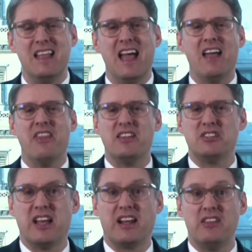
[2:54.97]
And then
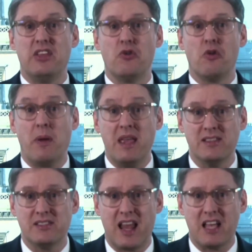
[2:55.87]
secondly, the
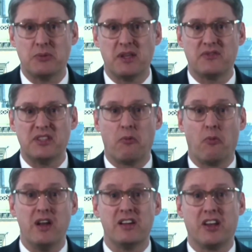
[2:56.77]
Europeans last week have said,
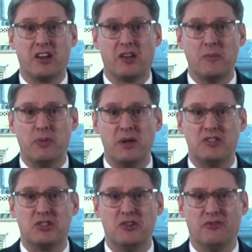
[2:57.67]
we're going to compete too.